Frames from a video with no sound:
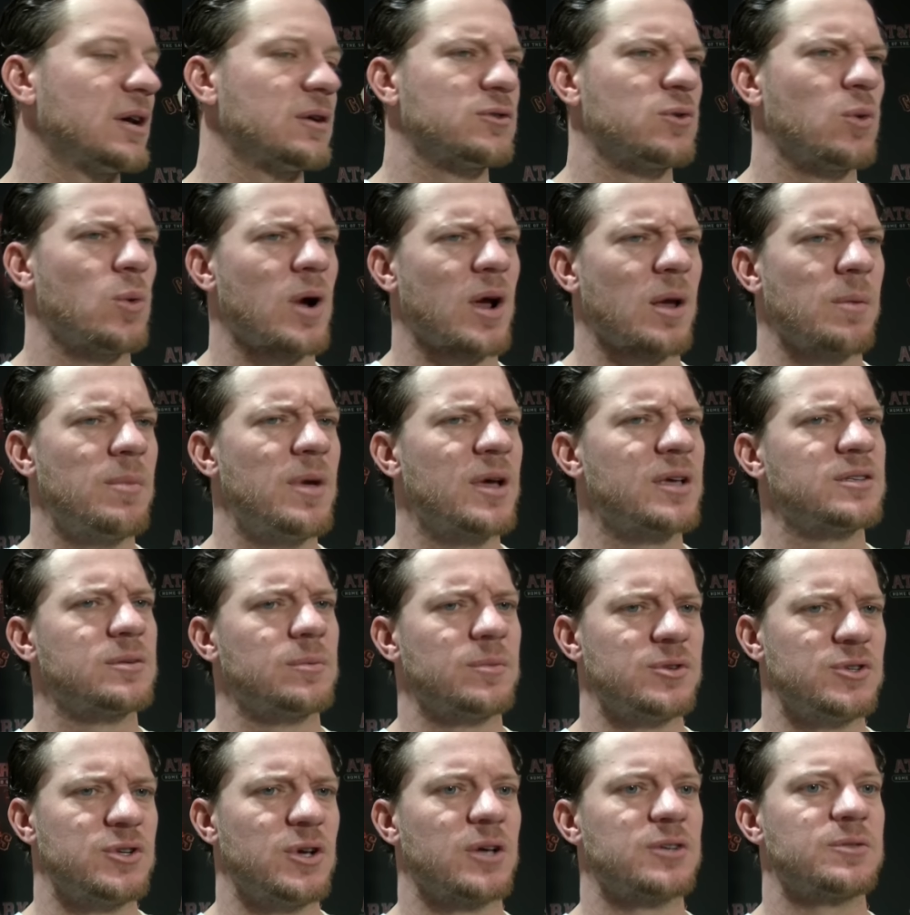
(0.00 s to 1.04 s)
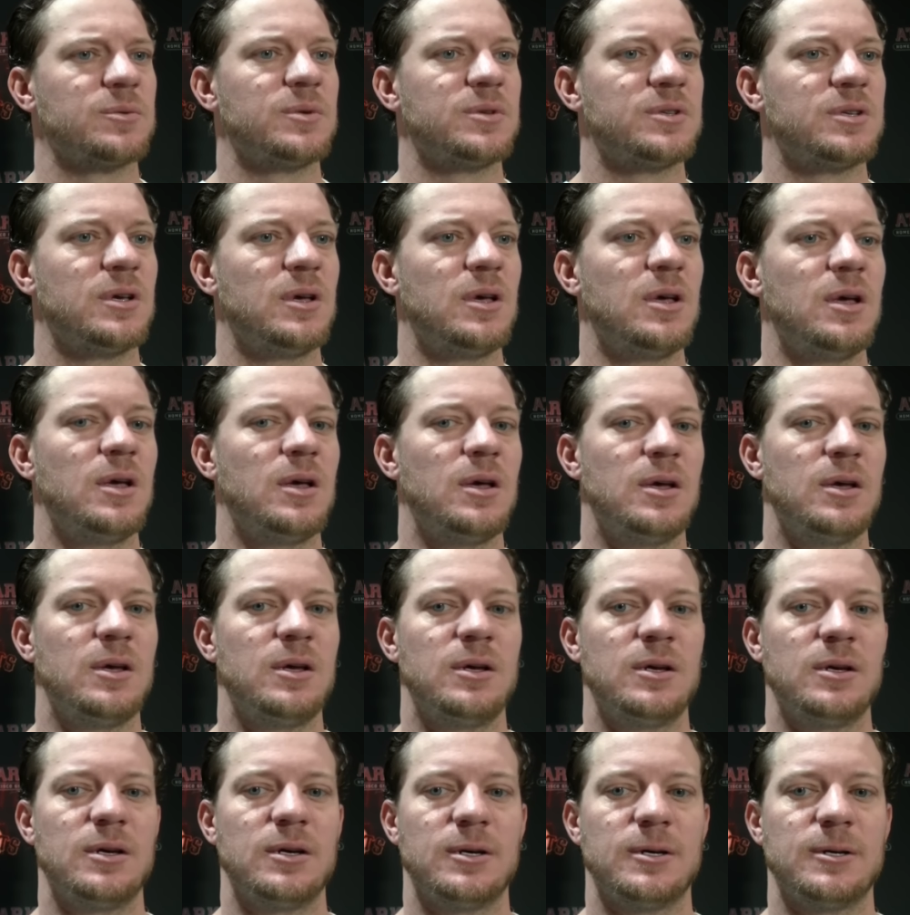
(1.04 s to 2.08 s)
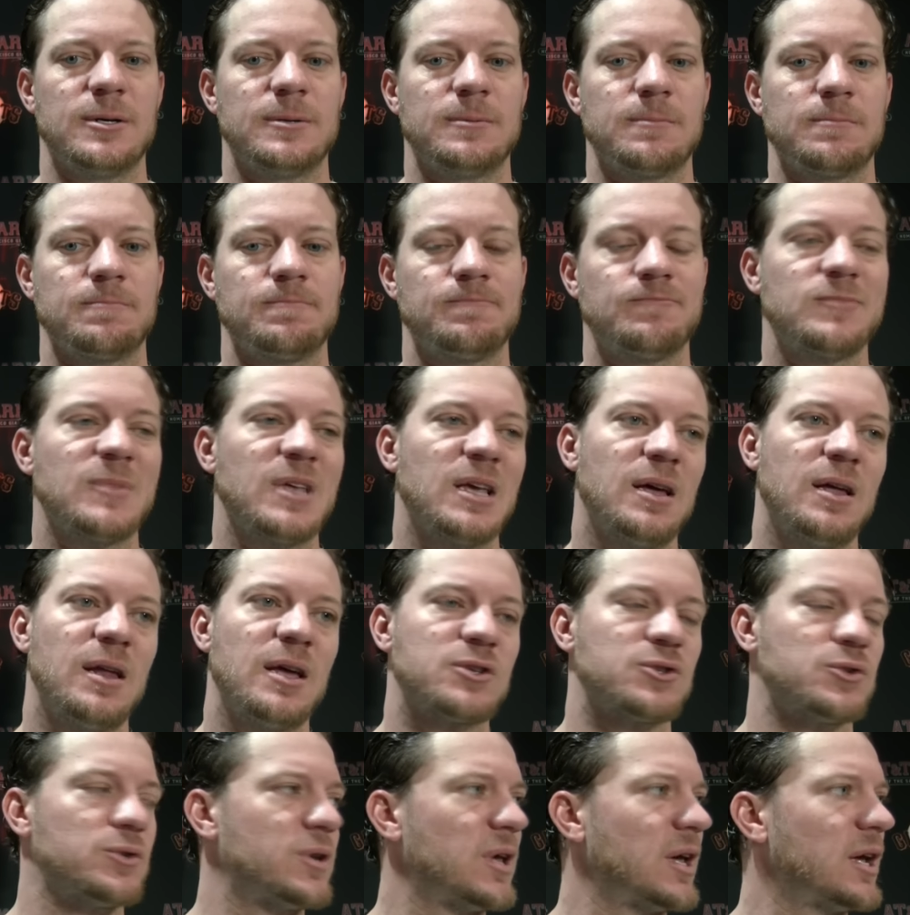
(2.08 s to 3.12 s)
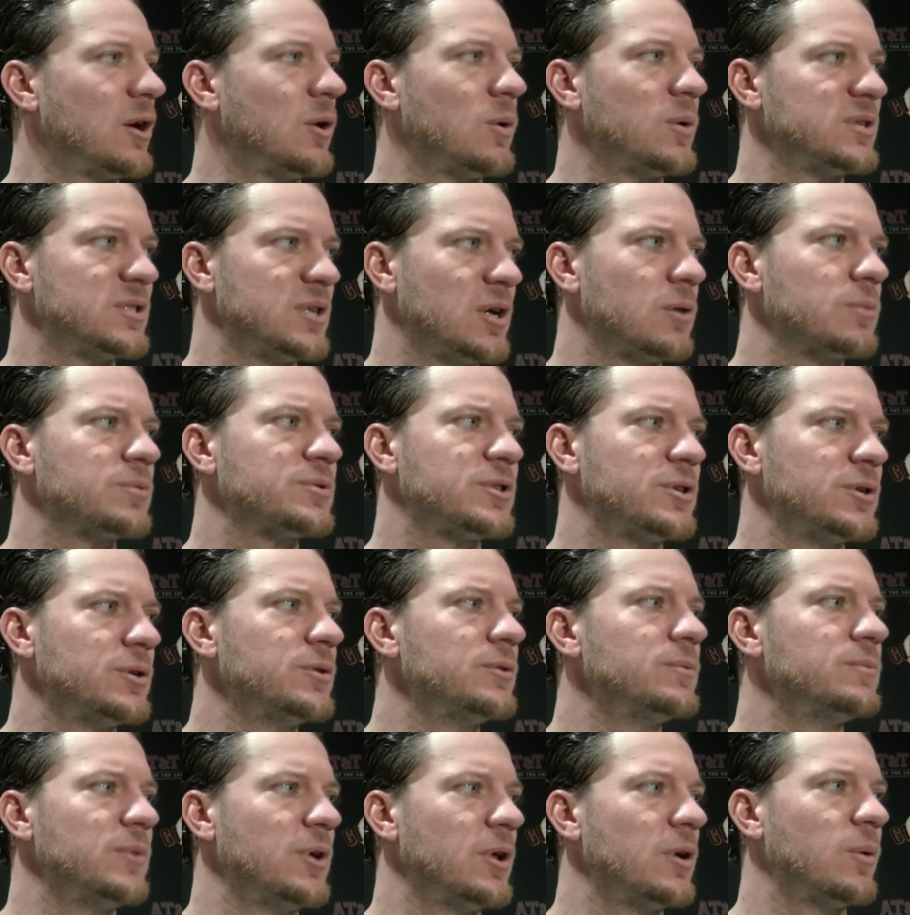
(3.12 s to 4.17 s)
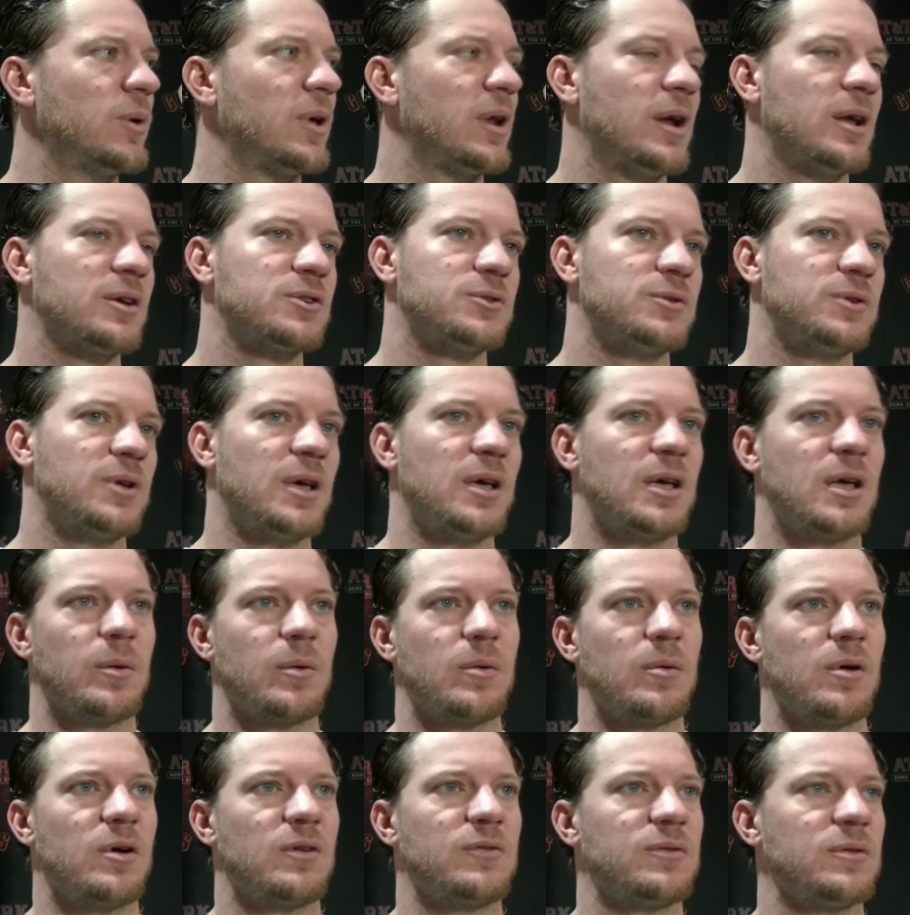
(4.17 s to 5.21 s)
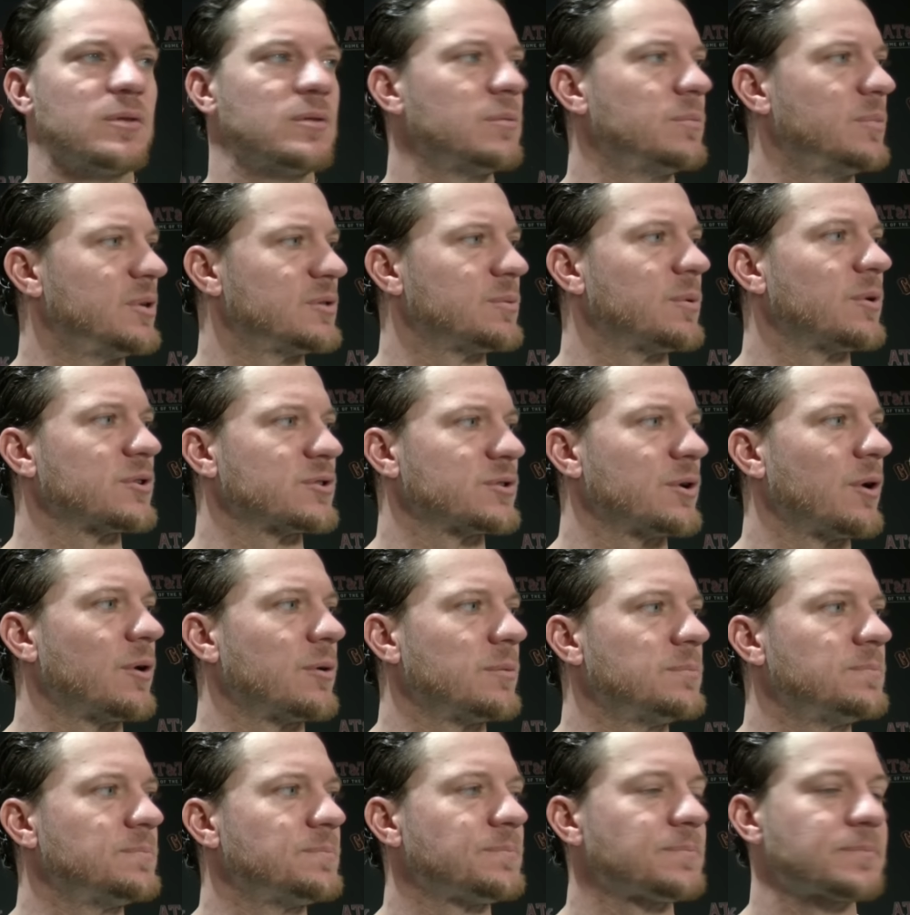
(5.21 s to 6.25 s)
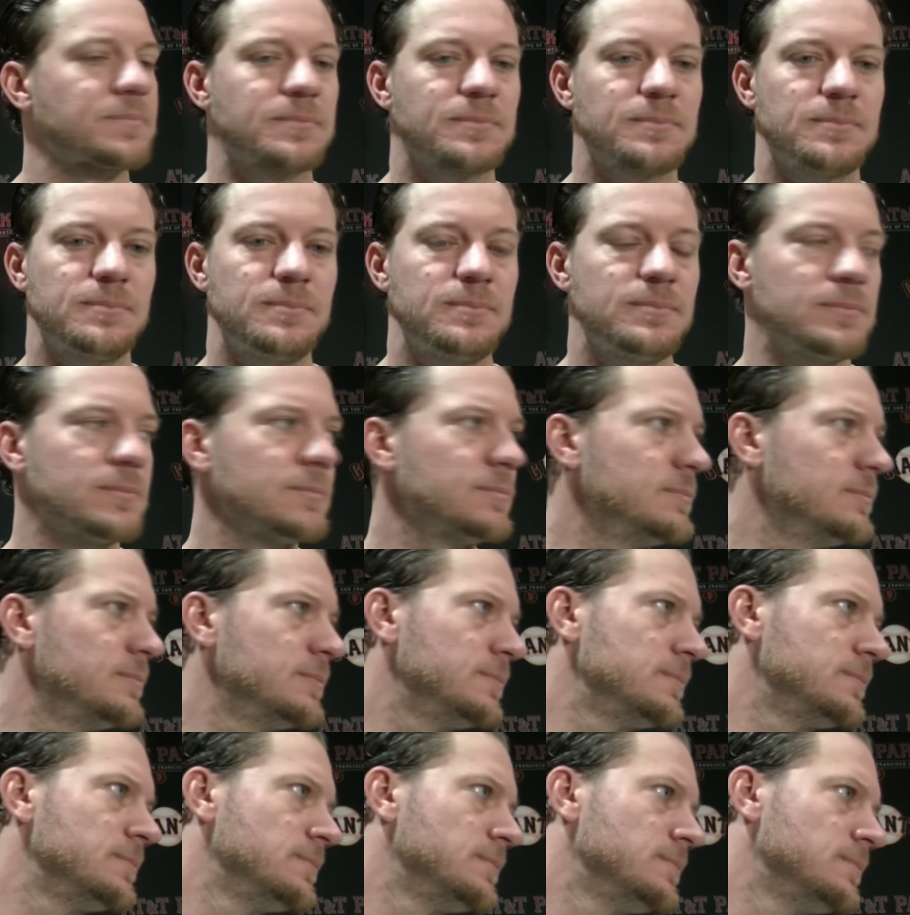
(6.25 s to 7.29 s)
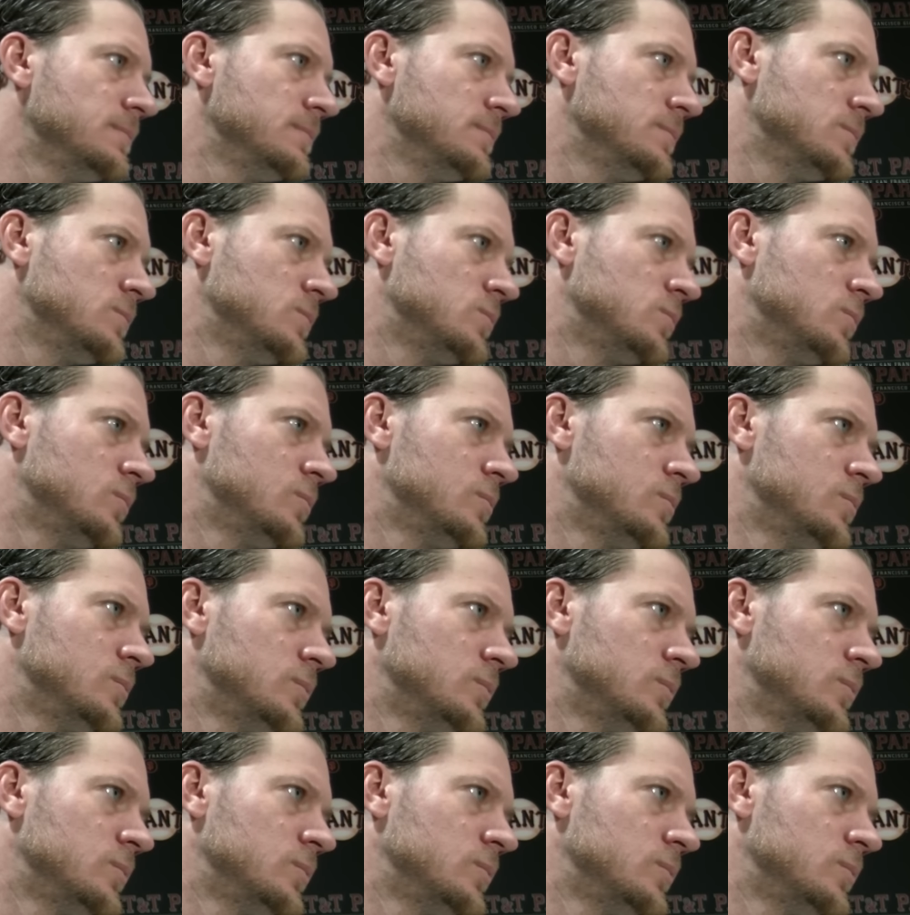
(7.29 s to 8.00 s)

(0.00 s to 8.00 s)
out to where I can make some adjustments. Um, that extra day always helps too. You know, we had an extra day going off of Pittsburgh start. I'm talking about just being able to